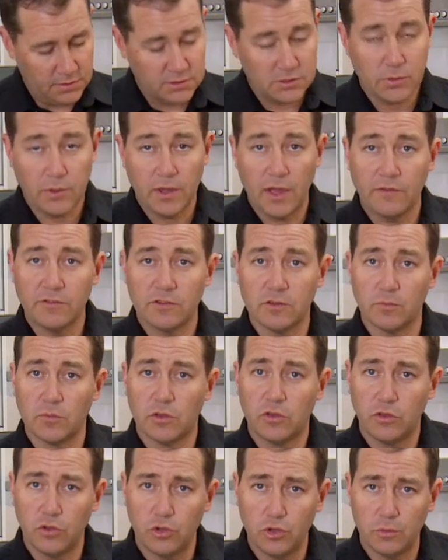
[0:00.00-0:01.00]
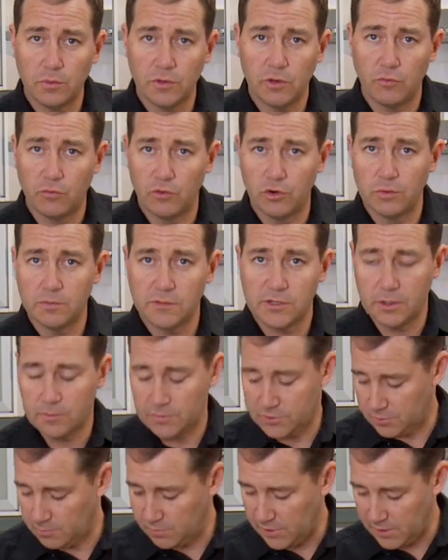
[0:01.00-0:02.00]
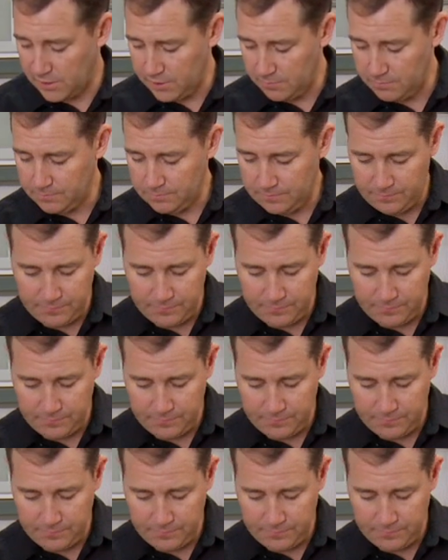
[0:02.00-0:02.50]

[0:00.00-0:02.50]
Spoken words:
So we have some cubed room temperature butter